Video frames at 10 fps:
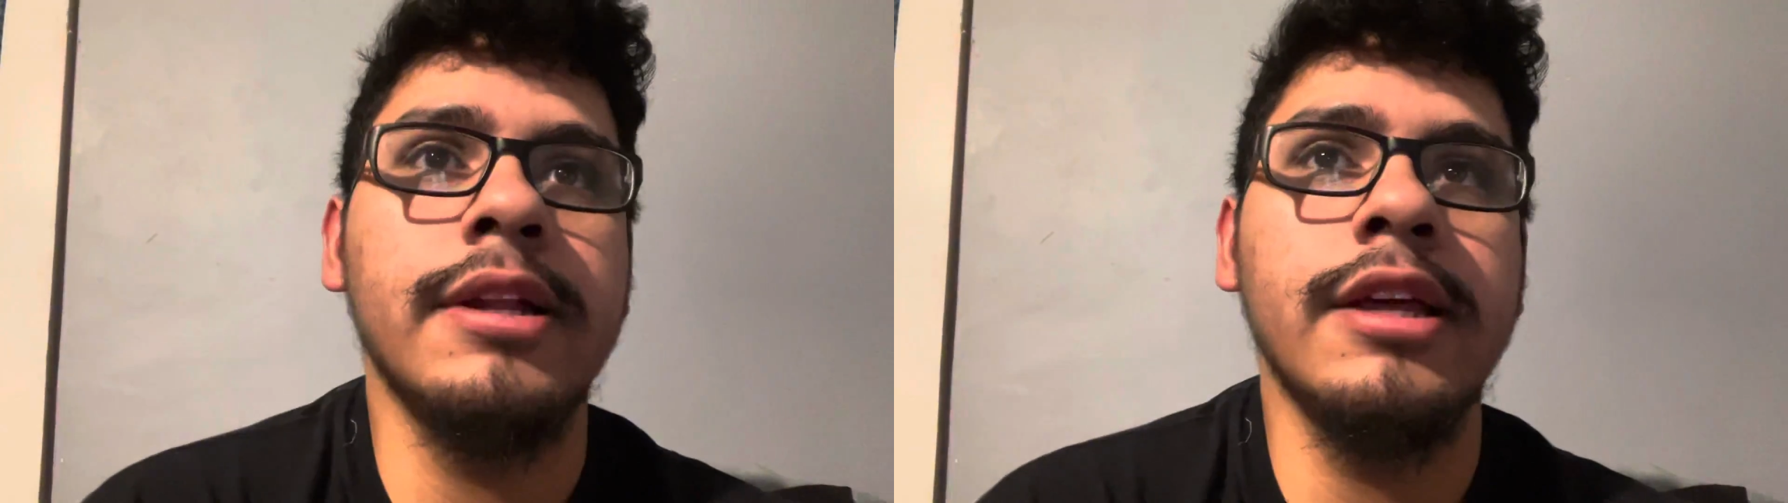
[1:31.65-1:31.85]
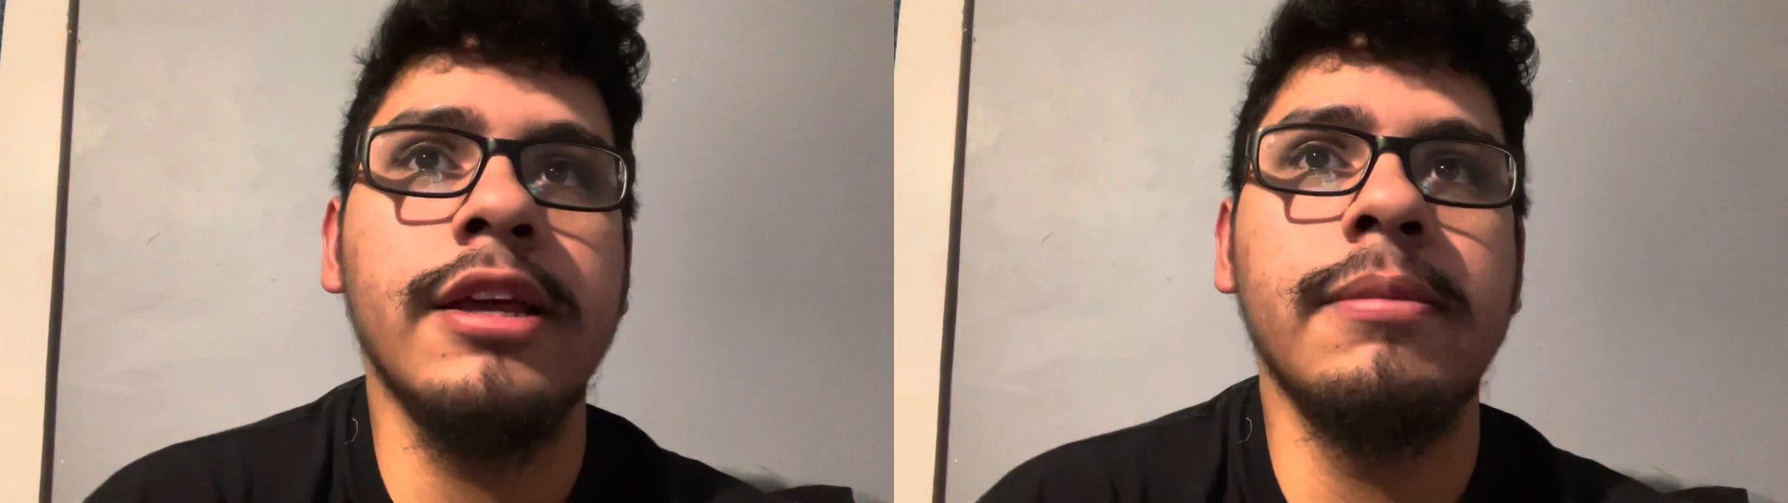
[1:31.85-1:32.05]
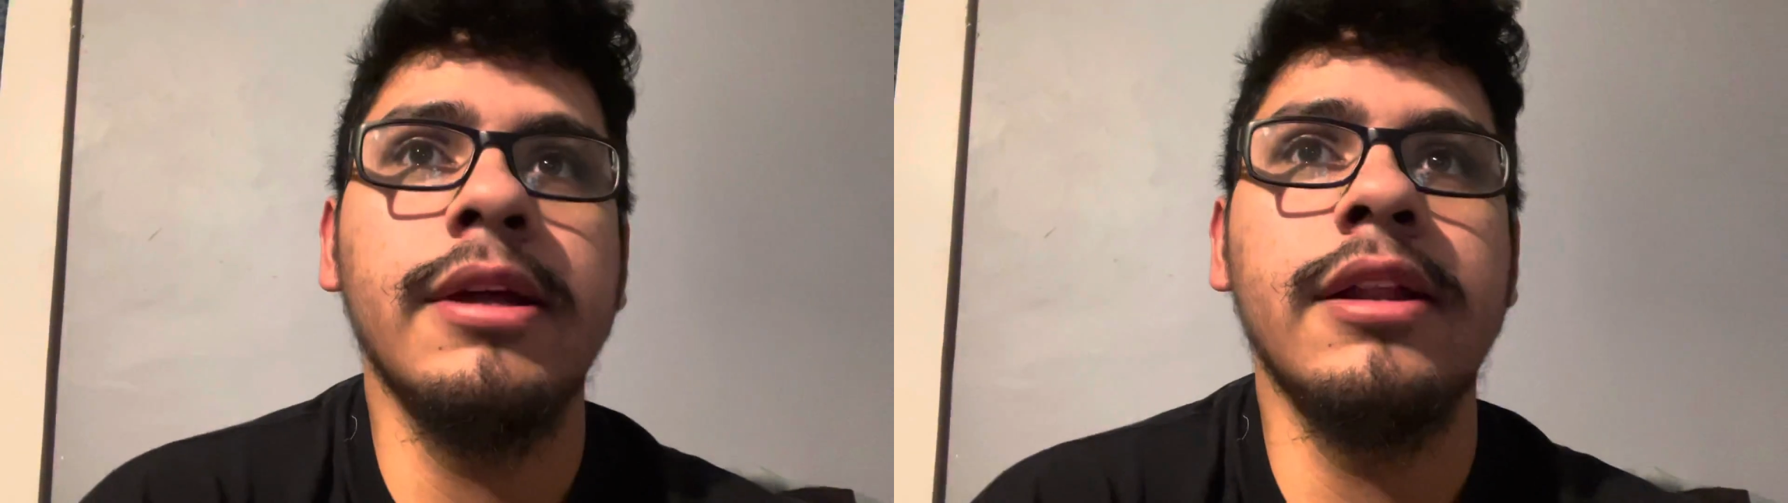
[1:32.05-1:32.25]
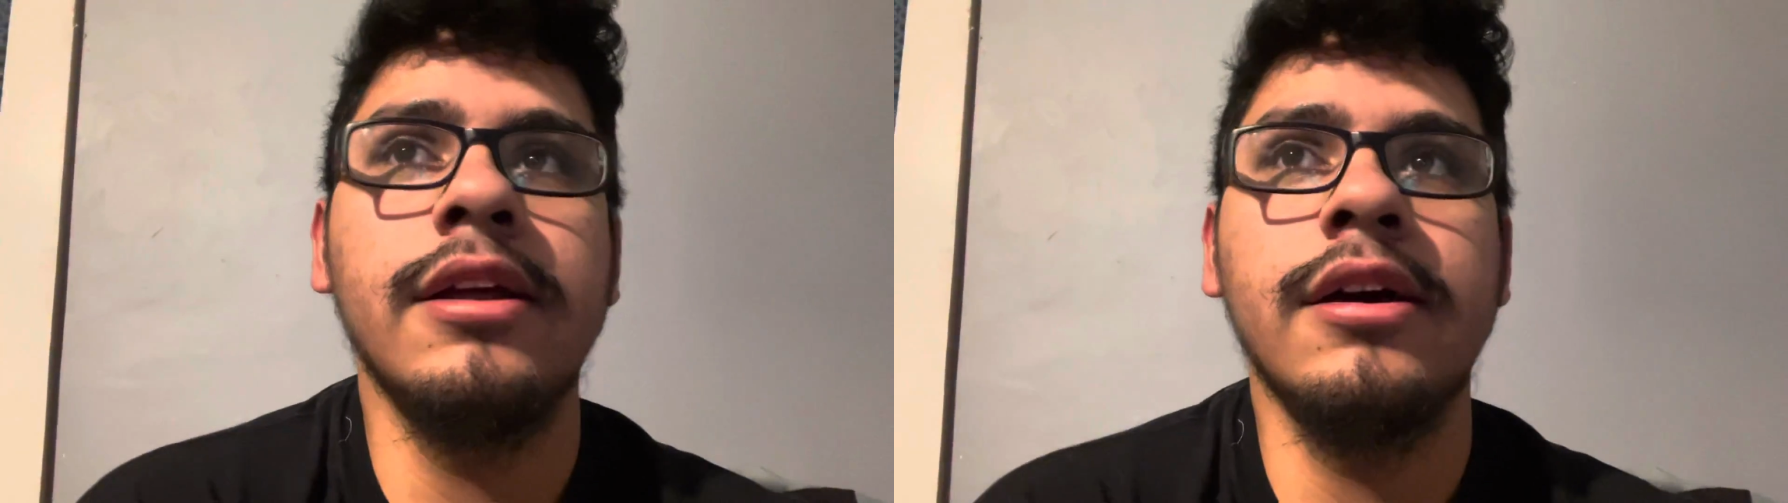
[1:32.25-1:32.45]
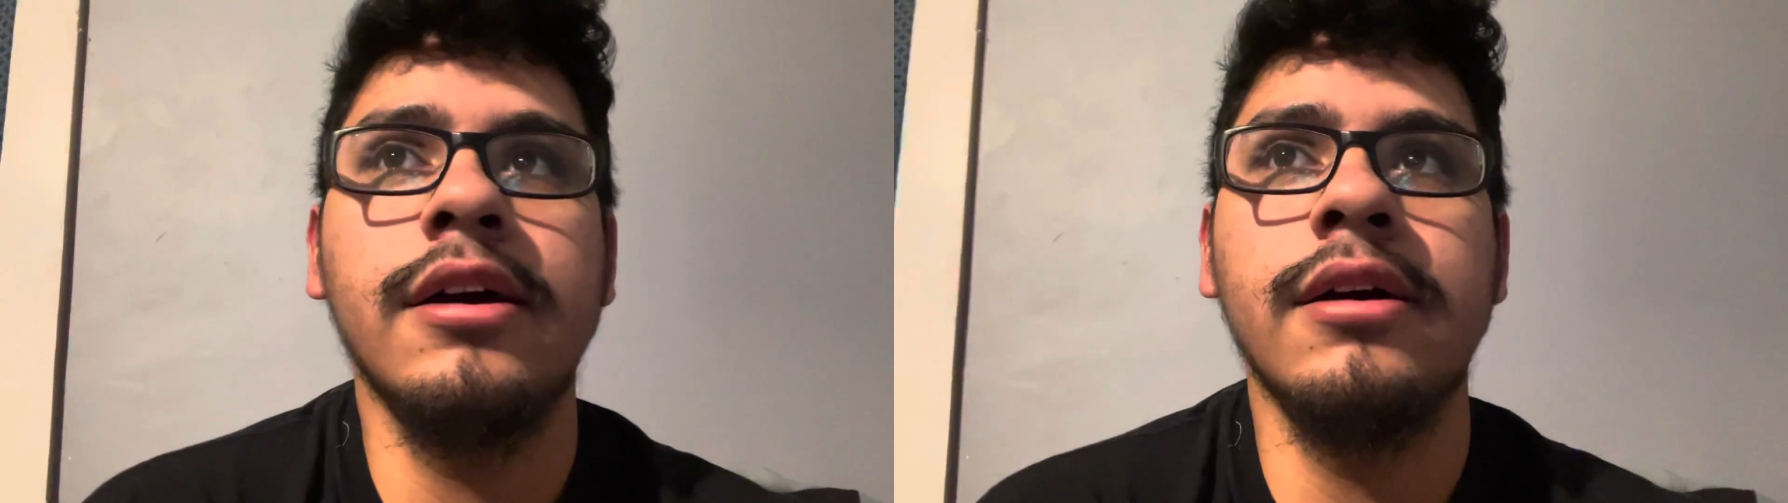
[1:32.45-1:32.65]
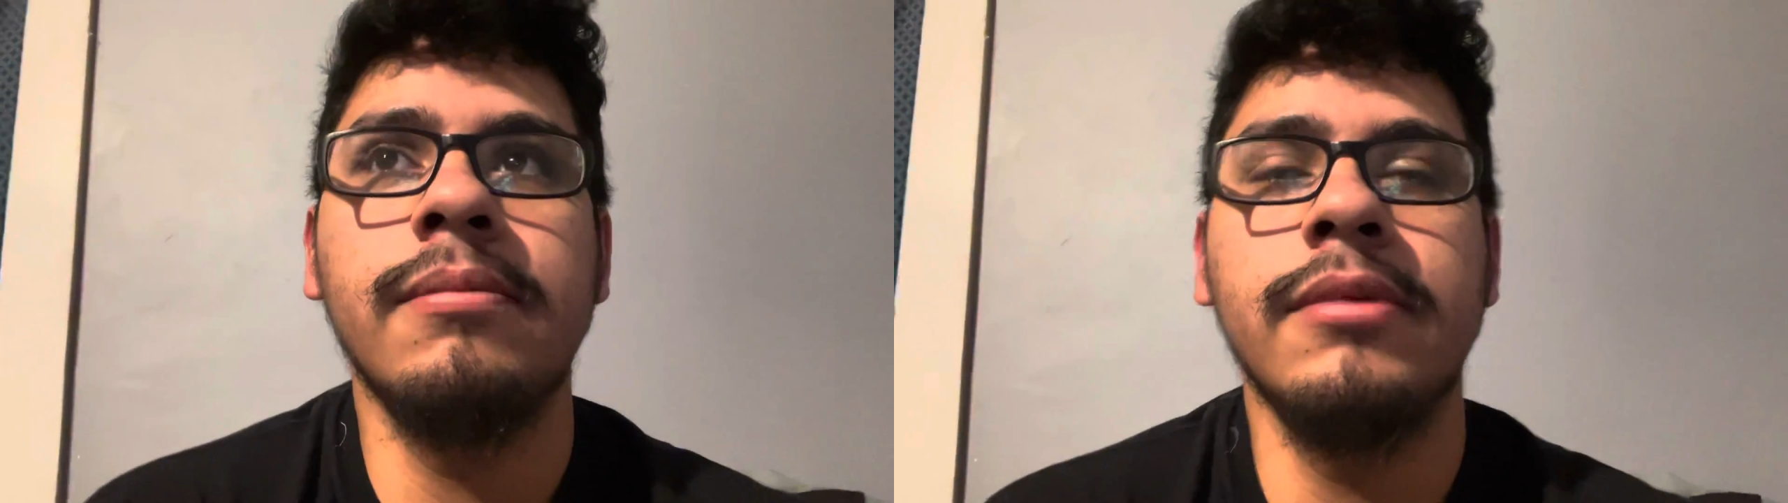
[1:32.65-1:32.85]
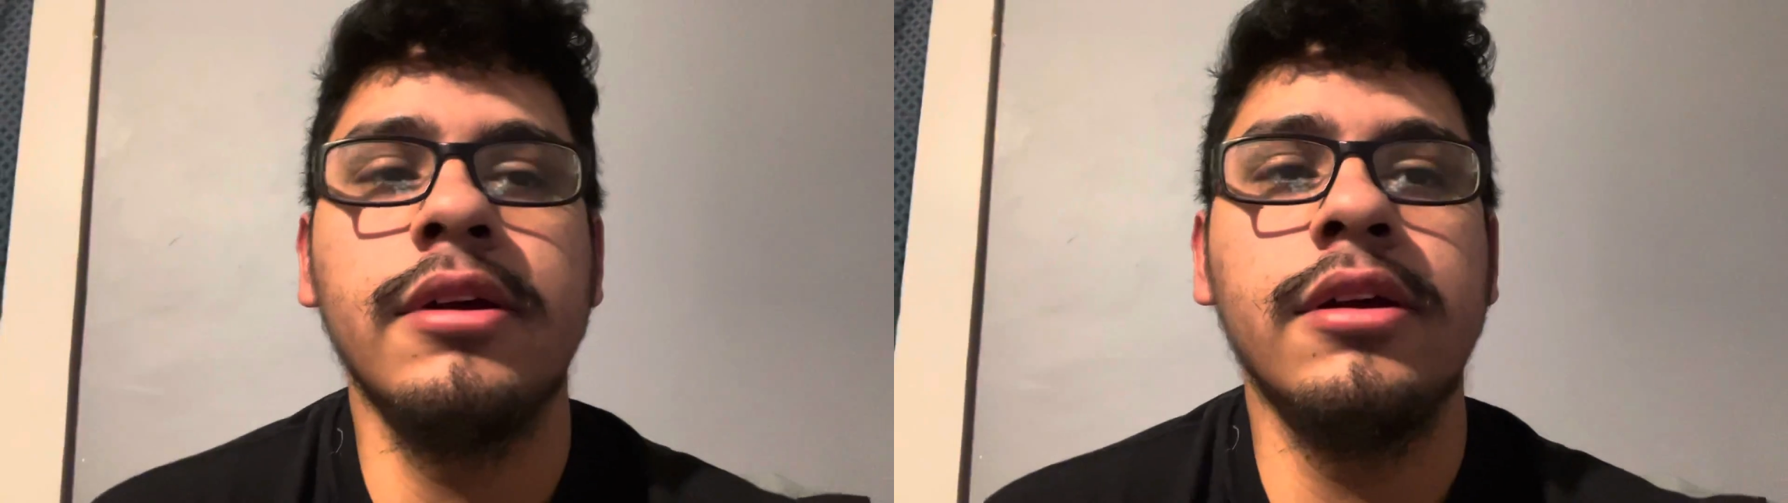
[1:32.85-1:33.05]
name and